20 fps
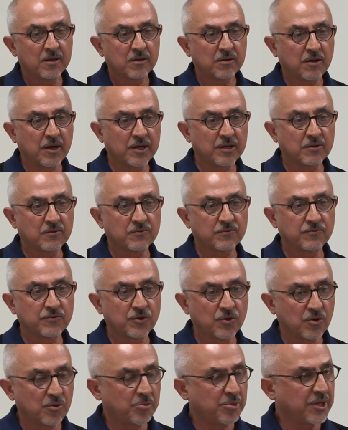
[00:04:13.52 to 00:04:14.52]
kind of
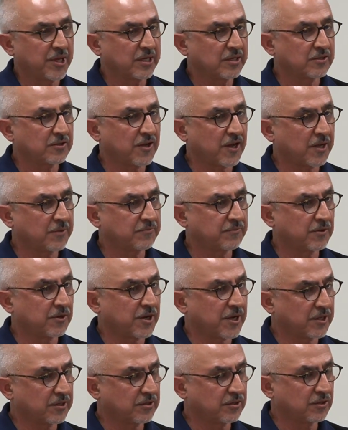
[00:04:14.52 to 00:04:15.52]
European type
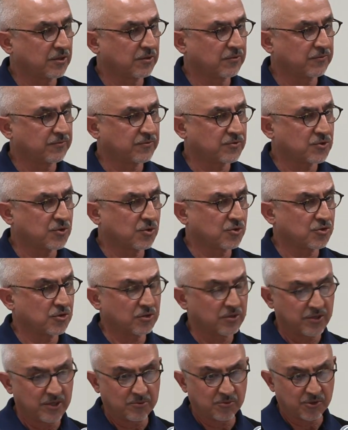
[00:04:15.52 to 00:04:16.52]
variety of social
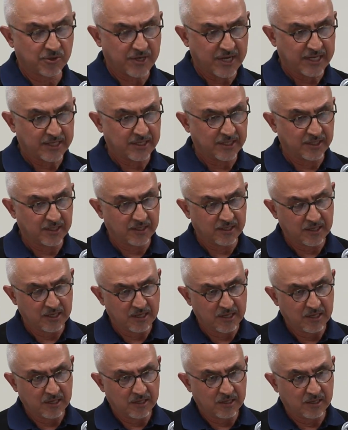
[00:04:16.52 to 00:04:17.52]
democratic
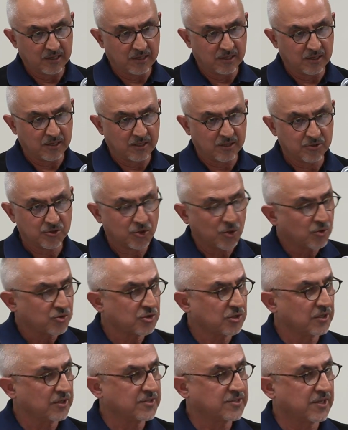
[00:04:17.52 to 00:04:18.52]
uh,
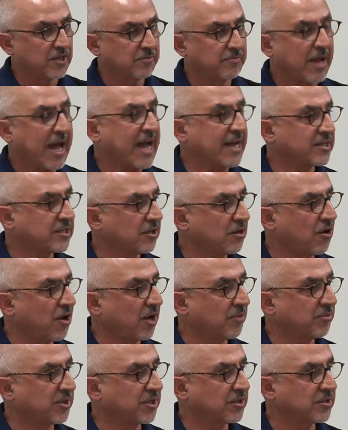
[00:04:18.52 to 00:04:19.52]
socialism, anti
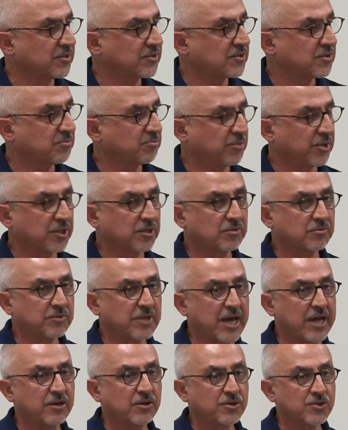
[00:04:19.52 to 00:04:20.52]
communist, but
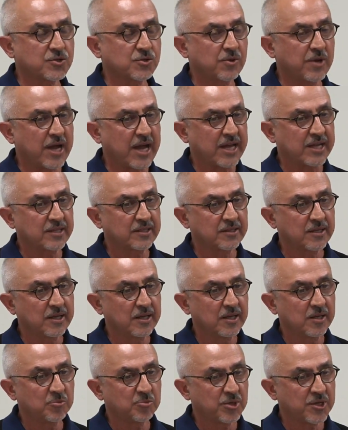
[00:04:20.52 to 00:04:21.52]
that also had
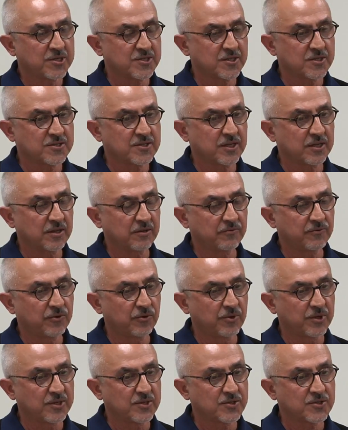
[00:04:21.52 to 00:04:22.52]
presence and
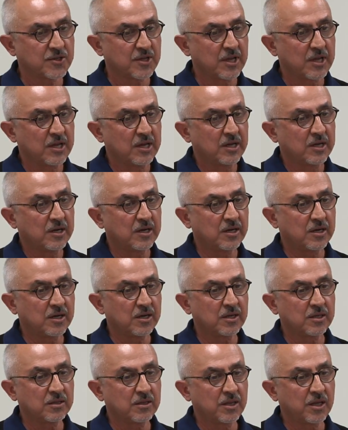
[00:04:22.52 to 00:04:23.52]
influence.
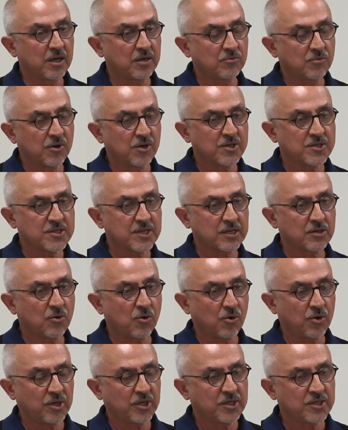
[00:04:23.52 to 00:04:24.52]
Uh, there was an
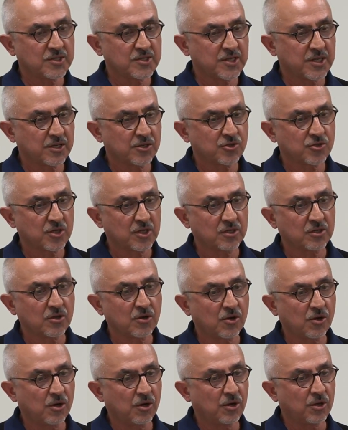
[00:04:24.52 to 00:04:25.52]
organization
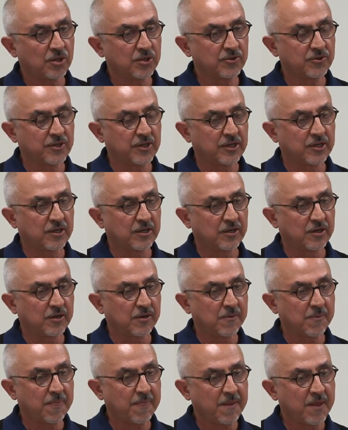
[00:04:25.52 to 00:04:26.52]
called
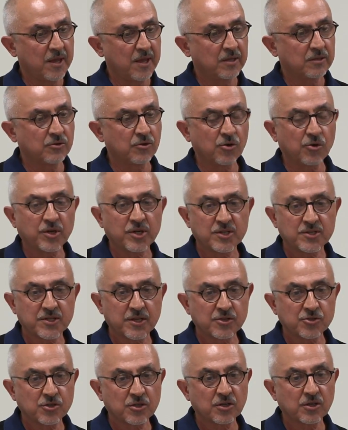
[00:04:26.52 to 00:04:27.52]
uh, the
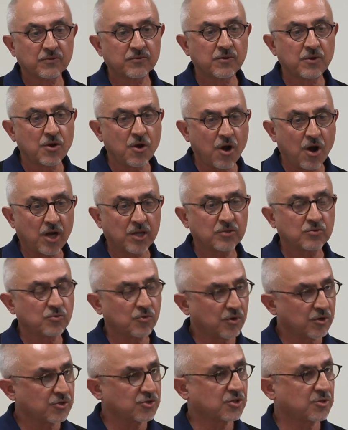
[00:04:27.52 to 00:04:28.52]
Organization of God
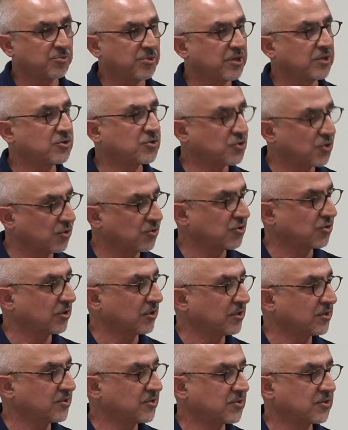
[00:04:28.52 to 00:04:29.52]
Worshipping
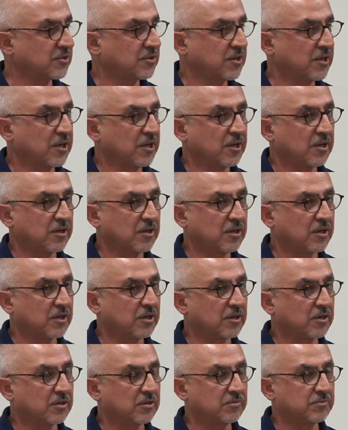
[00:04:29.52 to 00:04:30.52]
Socialists.
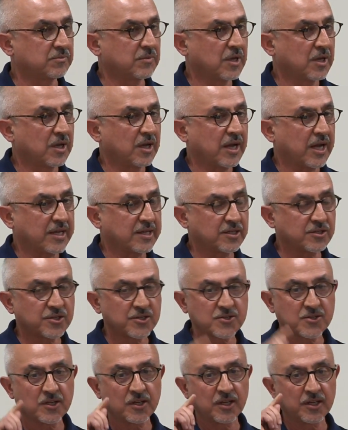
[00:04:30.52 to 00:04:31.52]
Um, and
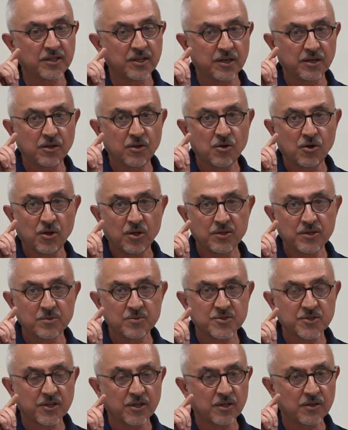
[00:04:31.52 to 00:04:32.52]
interestingly, they didn't call
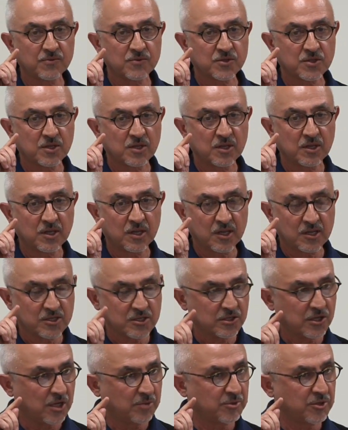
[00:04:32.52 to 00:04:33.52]
themselves
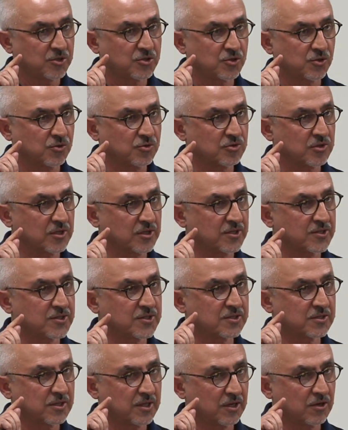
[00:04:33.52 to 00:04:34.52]
Islamic
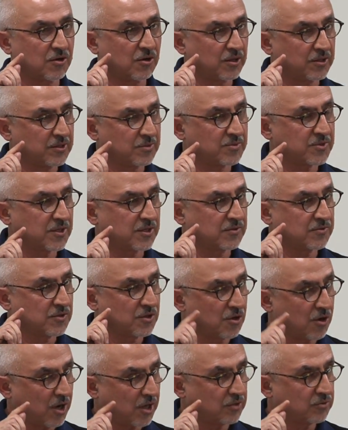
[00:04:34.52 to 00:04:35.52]
socialists. They called themselves
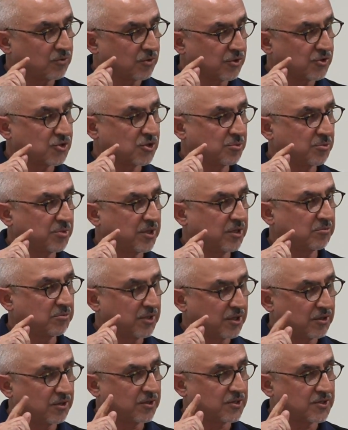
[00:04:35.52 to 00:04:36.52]
God worshiping
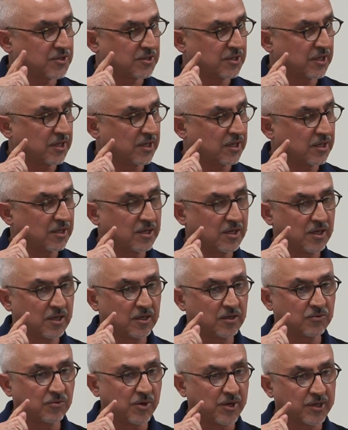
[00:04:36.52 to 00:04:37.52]
because they
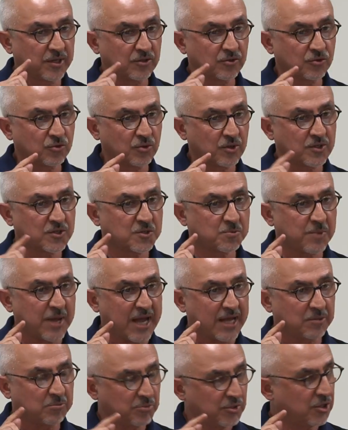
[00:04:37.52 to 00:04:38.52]
wanted to
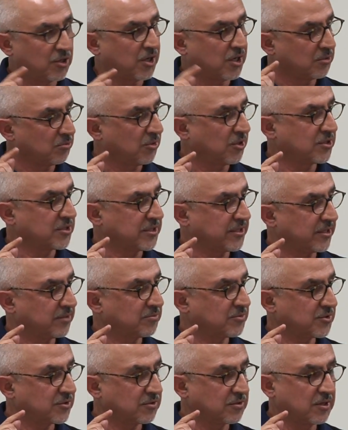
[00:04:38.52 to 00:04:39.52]
expand beyond
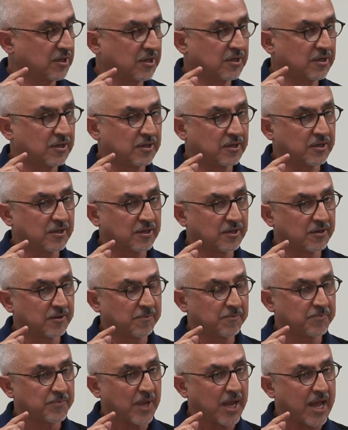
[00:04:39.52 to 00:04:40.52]
Muslims.
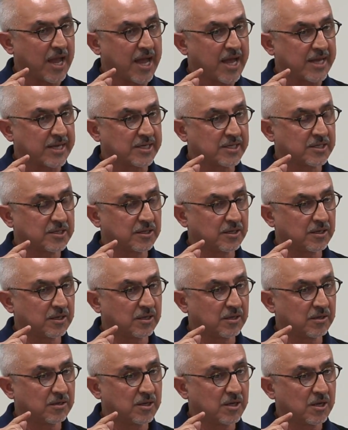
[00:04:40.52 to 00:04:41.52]
Um, and
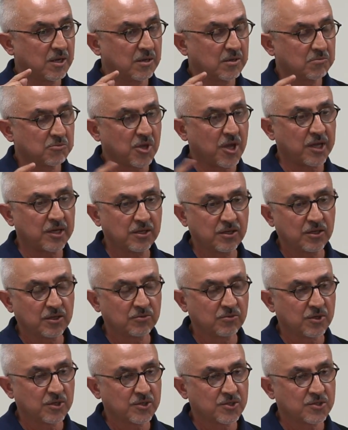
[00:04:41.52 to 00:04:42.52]
uh, the idea
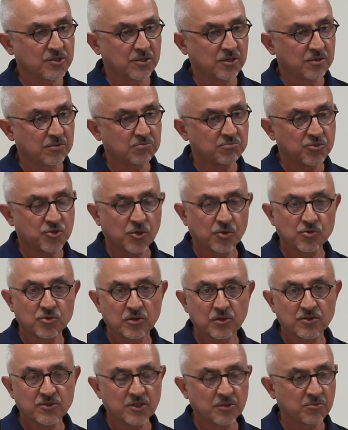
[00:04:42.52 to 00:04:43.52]
was uh,
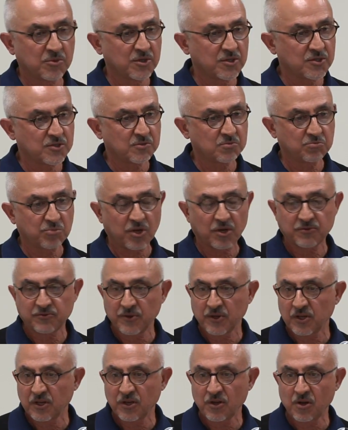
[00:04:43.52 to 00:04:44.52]
socialism is
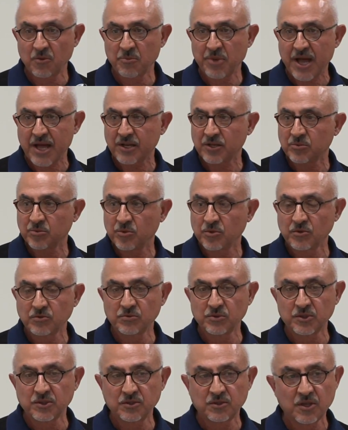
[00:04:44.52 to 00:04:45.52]
perfectly compatible
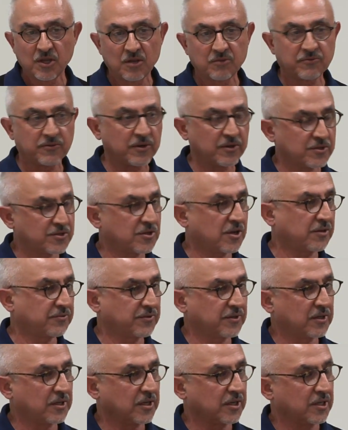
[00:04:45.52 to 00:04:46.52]
with
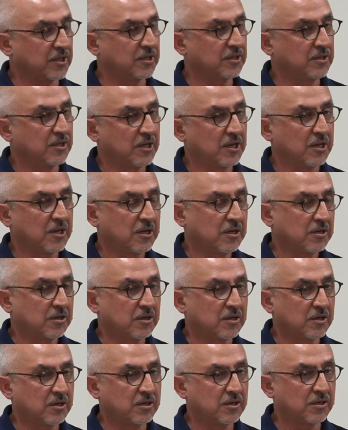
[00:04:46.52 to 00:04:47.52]
philosophically.
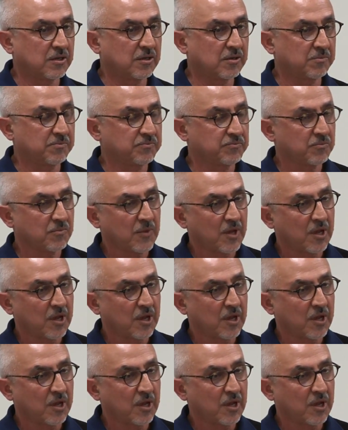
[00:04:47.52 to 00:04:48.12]
Um,